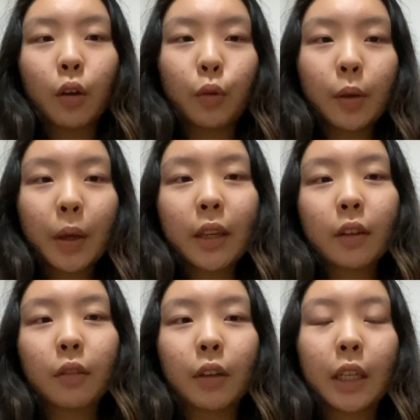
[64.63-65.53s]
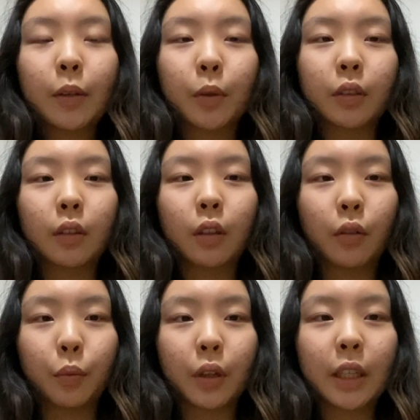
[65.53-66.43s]
We made a 3D model
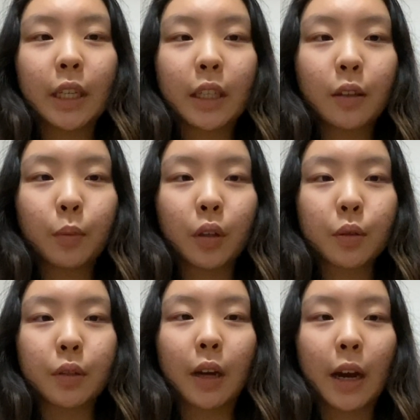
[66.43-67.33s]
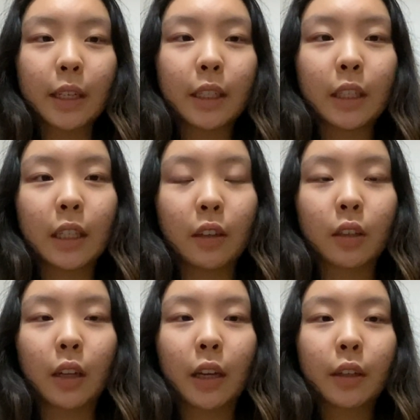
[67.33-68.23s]
of what the Eden box would ideally look
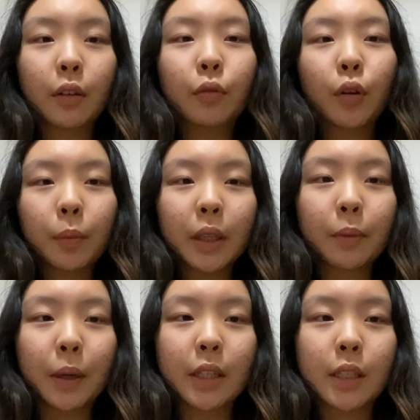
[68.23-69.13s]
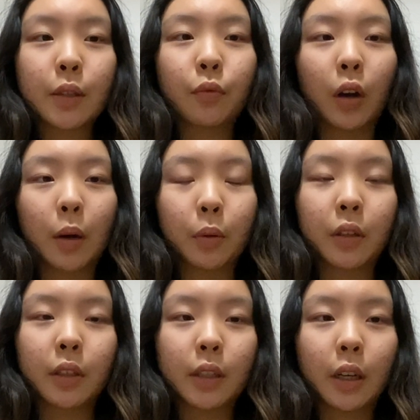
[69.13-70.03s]
like, forming the basis for our
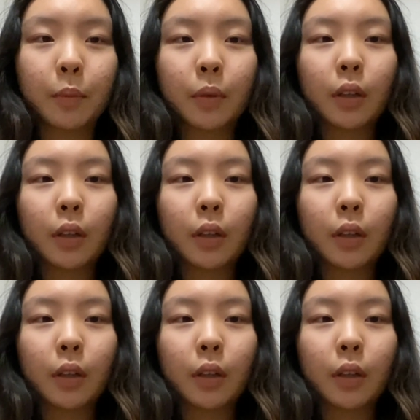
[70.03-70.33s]
prototype.